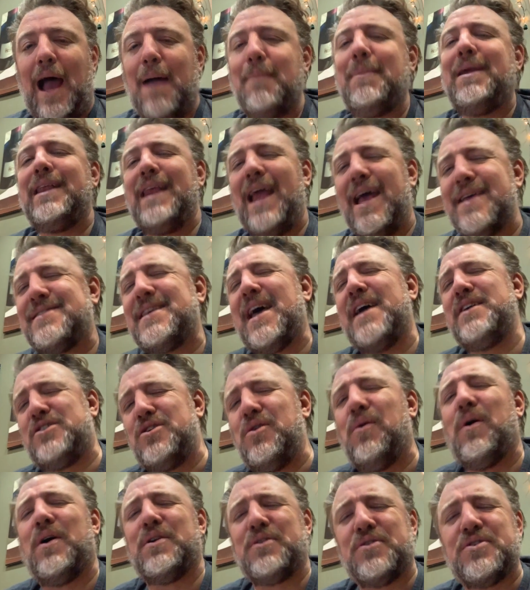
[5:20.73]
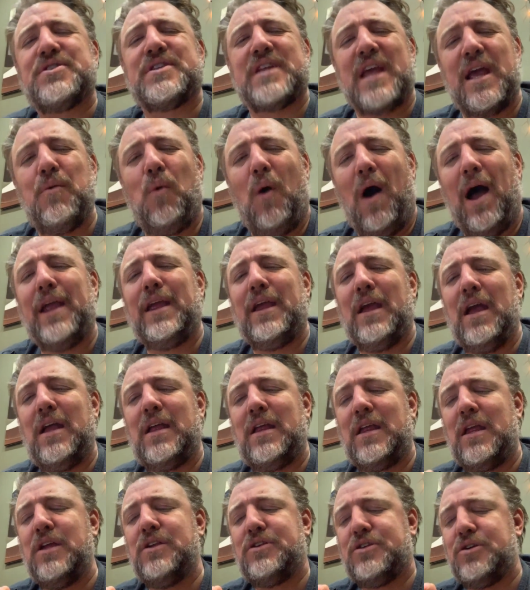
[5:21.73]
I mean, yes, I do understand why you,
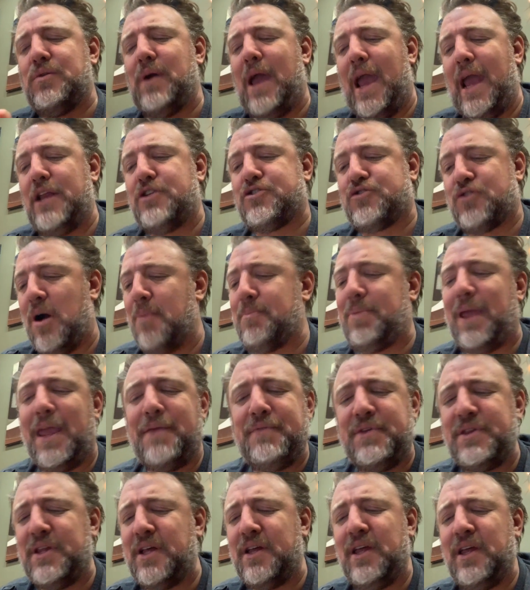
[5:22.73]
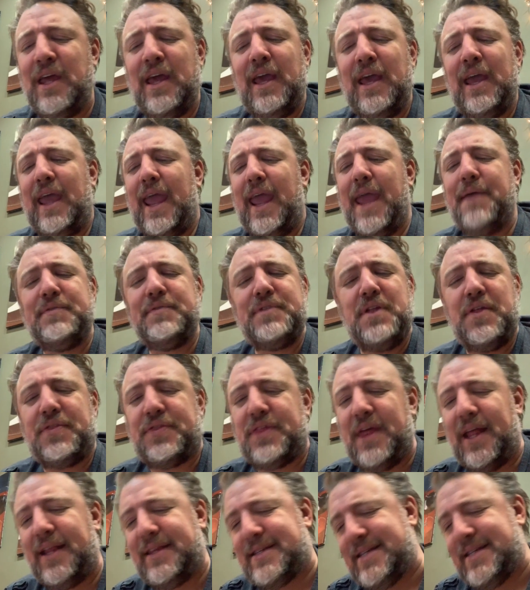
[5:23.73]
you do hate Trump. Even the, even the
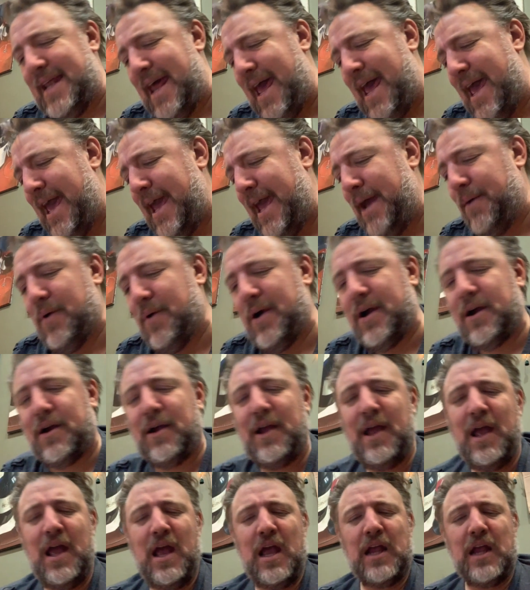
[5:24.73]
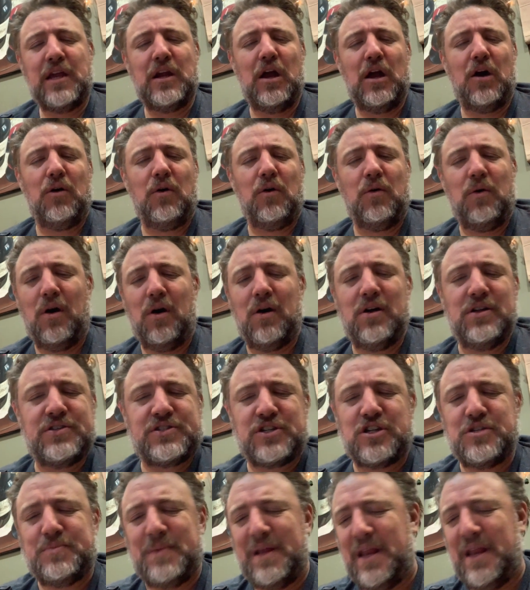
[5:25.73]
thing today where, you know, uh,
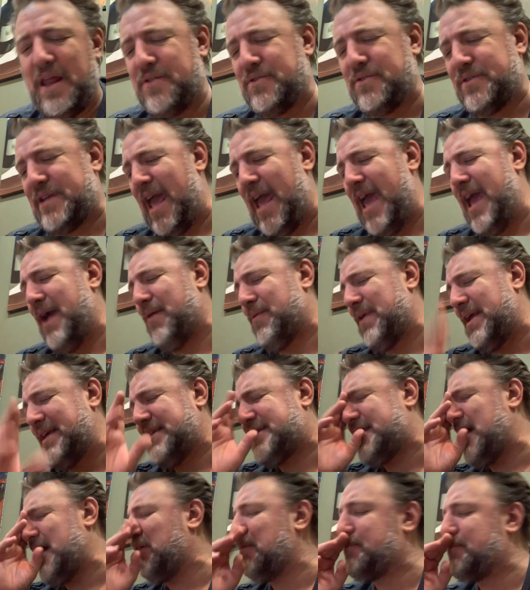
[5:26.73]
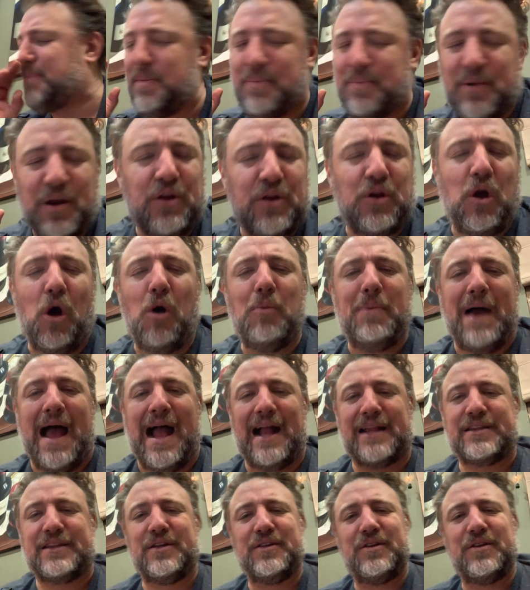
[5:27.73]
excuse me, the other day when he's telling people to go
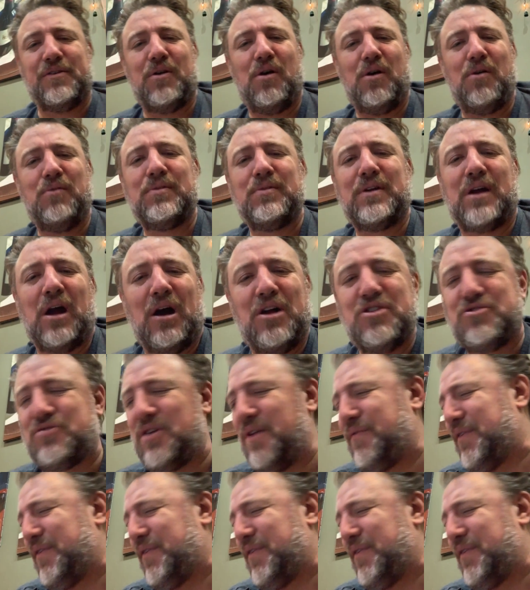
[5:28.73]
back to their own country.